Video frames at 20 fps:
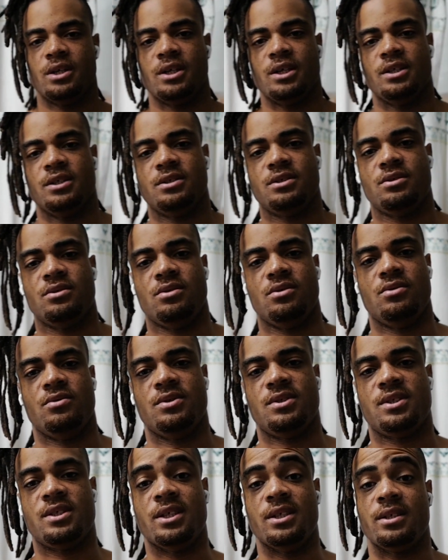guys, so
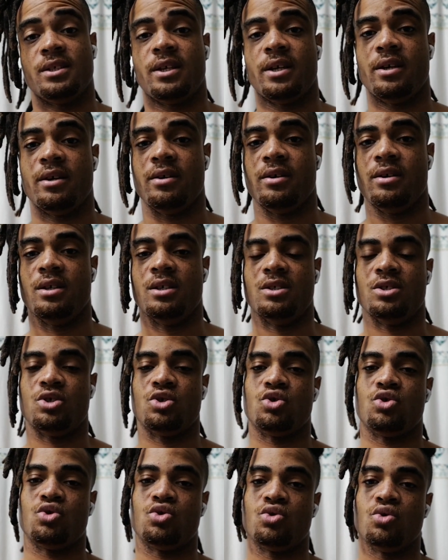skincare is
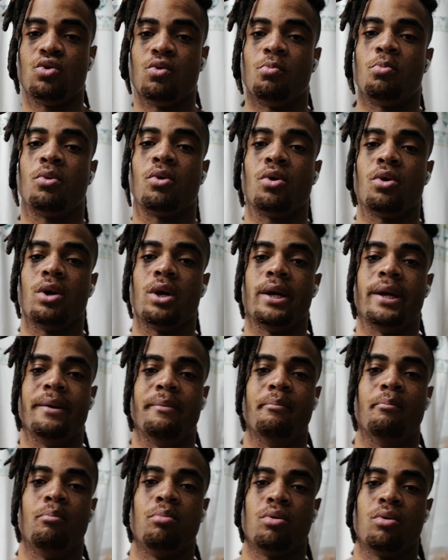super
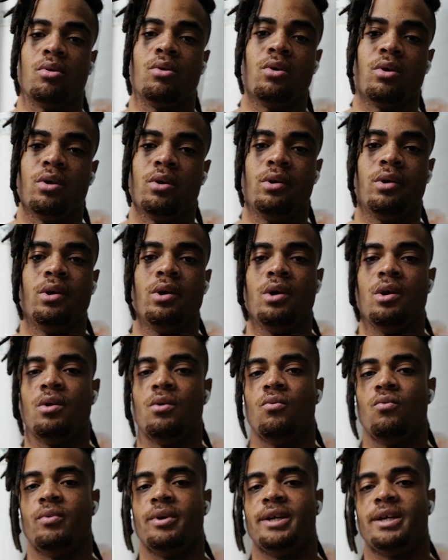important
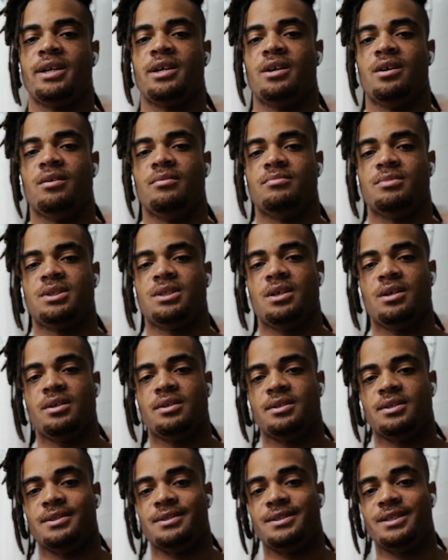when it comes
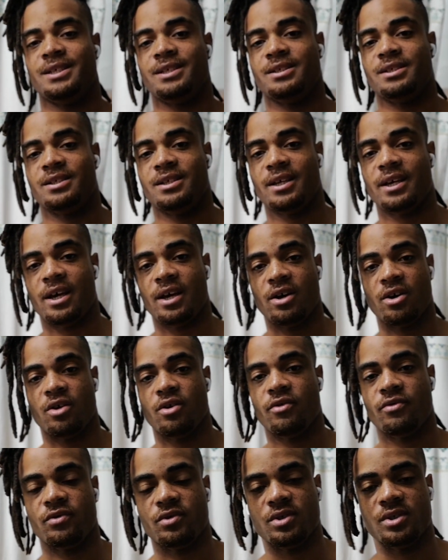to taking care
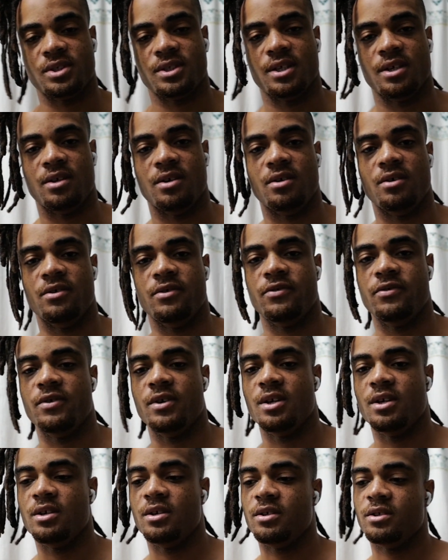of yourself,
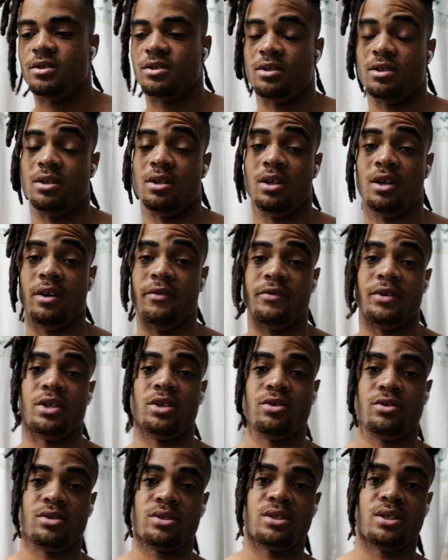to loving
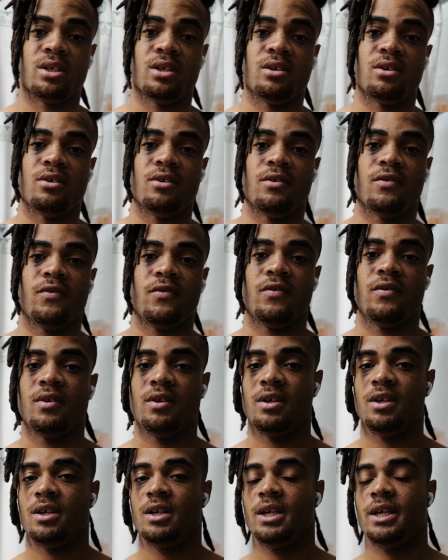yourself,
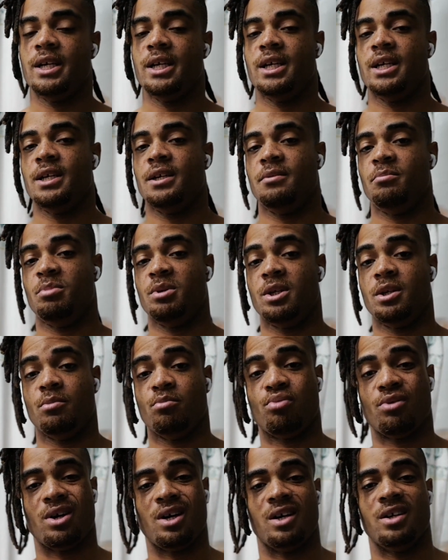and being
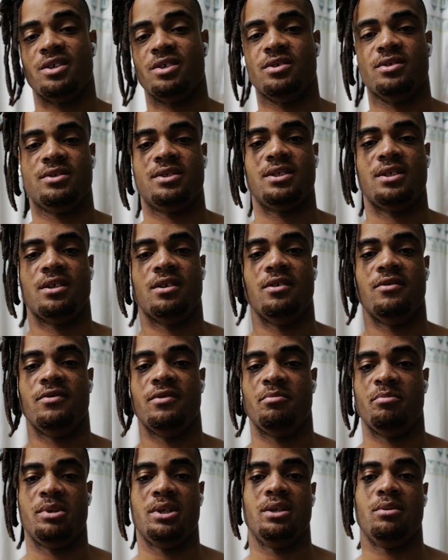proud of yourself
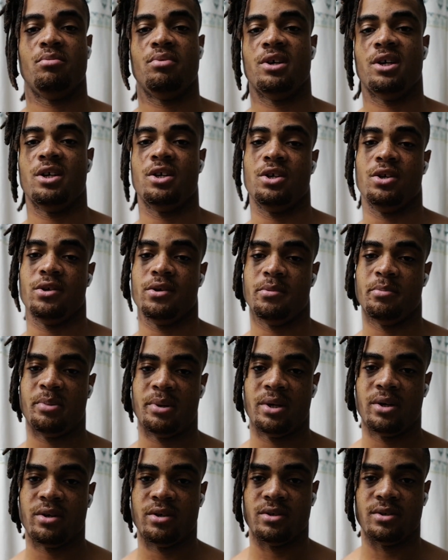and being proud of your
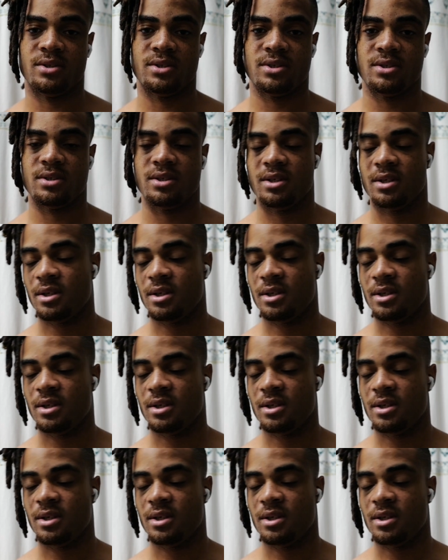appearance.